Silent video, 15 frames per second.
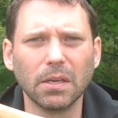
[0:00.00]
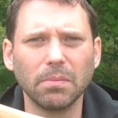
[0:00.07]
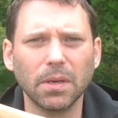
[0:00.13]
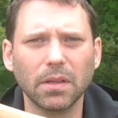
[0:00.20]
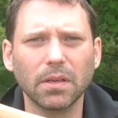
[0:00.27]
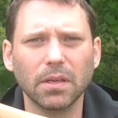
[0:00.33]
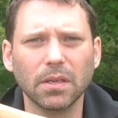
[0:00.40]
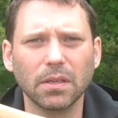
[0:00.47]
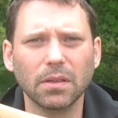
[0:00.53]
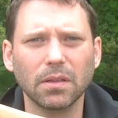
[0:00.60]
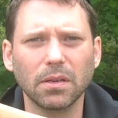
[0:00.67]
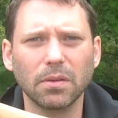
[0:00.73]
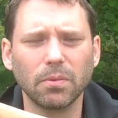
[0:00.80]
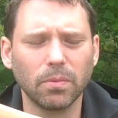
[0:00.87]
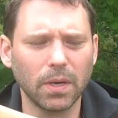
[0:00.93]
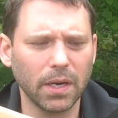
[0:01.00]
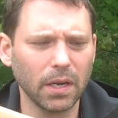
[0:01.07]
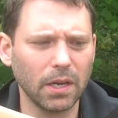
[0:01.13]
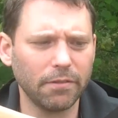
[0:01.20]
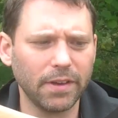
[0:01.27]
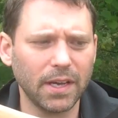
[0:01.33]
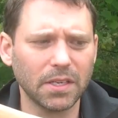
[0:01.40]
But the
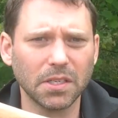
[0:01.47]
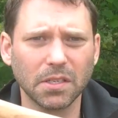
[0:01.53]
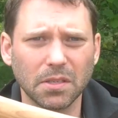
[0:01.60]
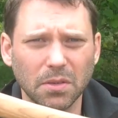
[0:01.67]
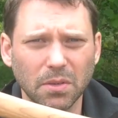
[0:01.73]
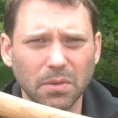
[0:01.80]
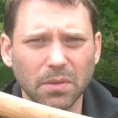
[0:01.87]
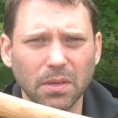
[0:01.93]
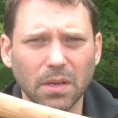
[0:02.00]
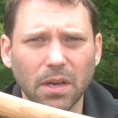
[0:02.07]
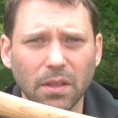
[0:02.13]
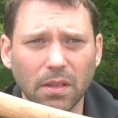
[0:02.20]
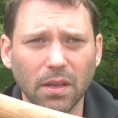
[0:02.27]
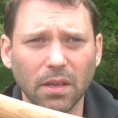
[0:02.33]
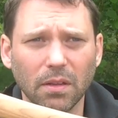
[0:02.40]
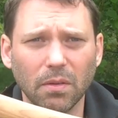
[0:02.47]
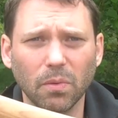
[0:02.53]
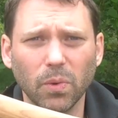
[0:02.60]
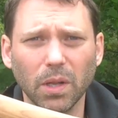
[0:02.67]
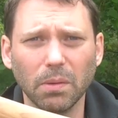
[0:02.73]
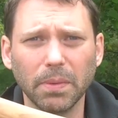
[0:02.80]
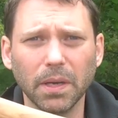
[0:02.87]
wildlife hatchet, I think it
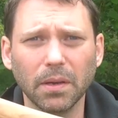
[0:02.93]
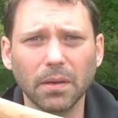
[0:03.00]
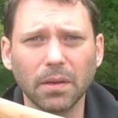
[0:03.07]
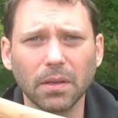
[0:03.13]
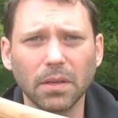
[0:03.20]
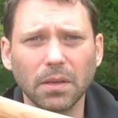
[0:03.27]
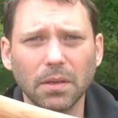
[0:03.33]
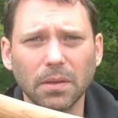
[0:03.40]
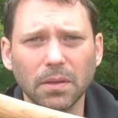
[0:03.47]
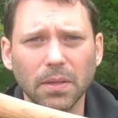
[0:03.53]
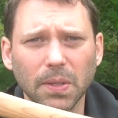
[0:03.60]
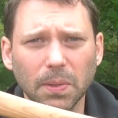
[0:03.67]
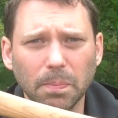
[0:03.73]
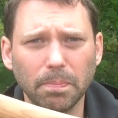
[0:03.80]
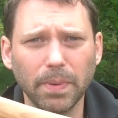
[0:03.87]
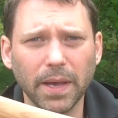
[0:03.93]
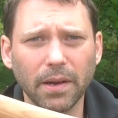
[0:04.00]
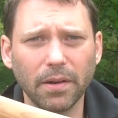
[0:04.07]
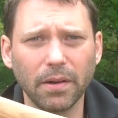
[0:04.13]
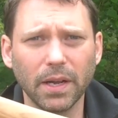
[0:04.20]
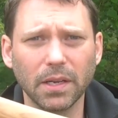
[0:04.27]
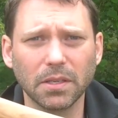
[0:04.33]
will do
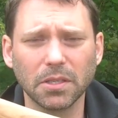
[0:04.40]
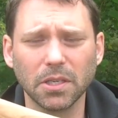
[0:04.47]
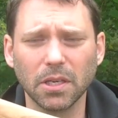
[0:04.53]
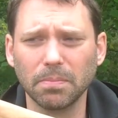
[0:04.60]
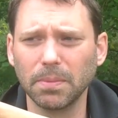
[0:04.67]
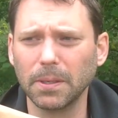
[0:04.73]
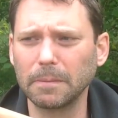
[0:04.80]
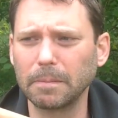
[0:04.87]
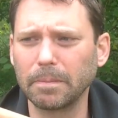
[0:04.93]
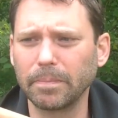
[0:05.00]
better at chopping.